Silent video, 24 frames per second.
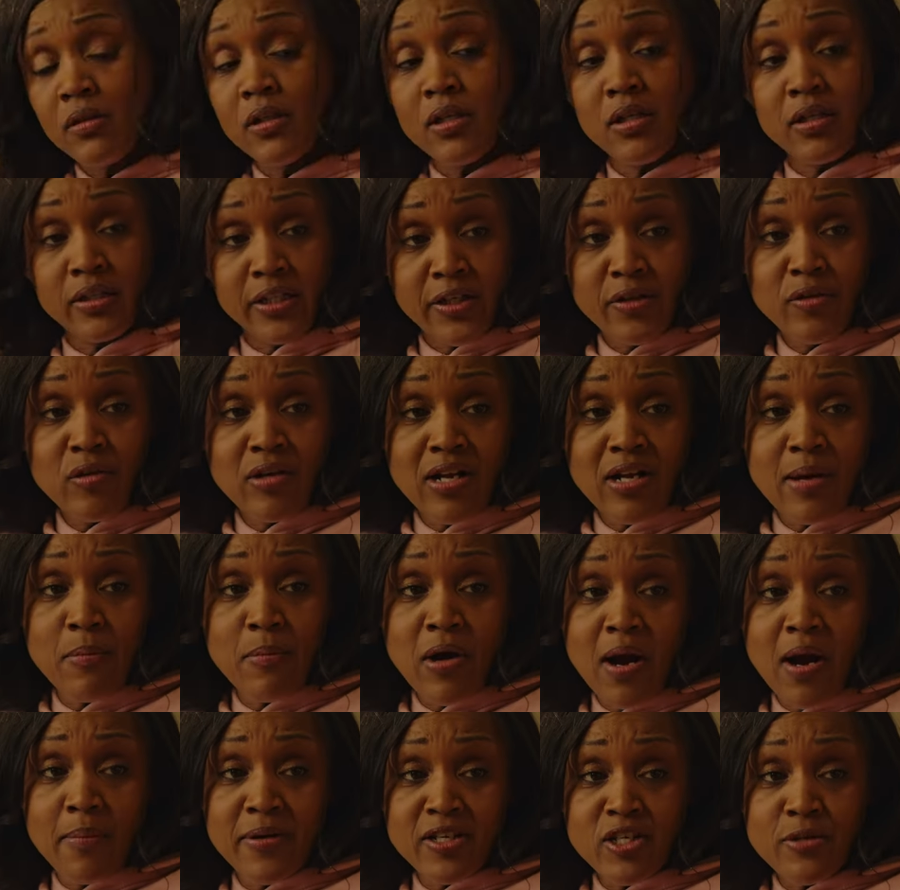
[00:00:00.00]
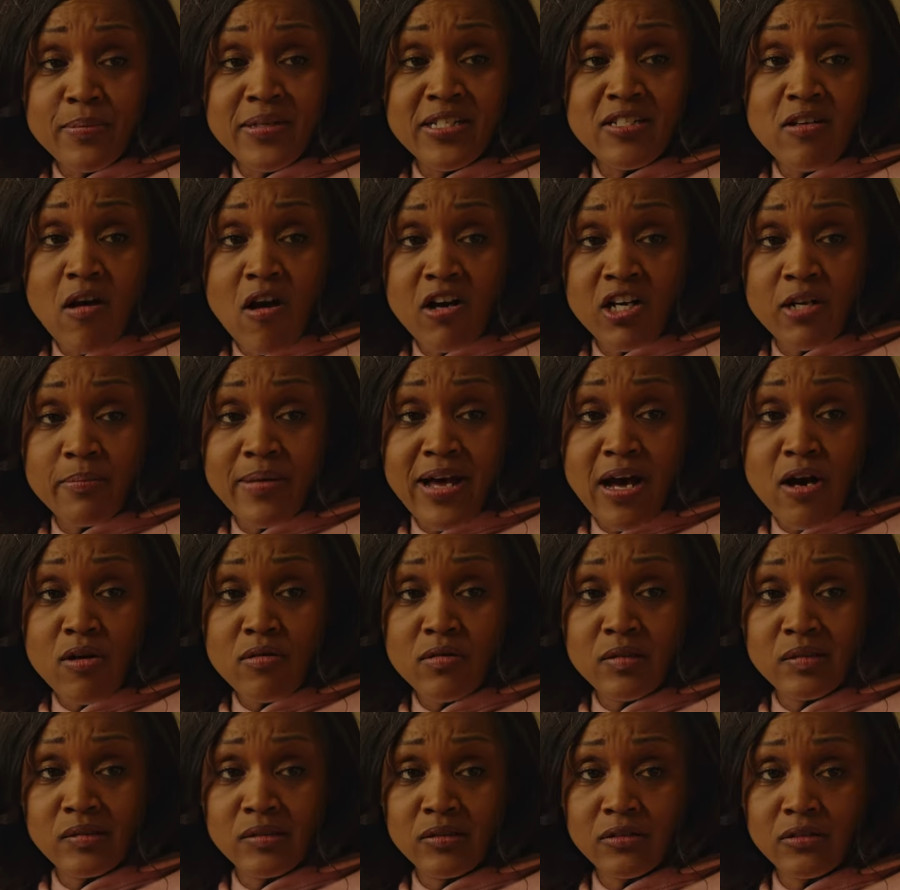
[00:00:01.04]
Look, you know that barber you've been talking
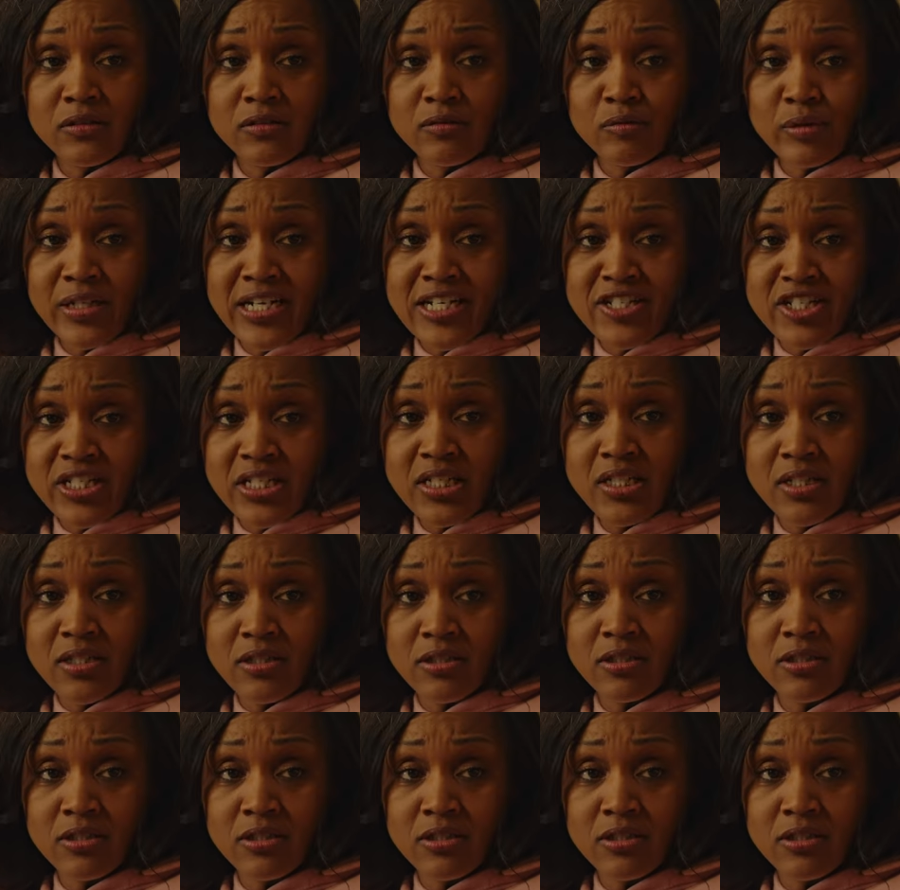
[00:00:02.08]
about? Reggie?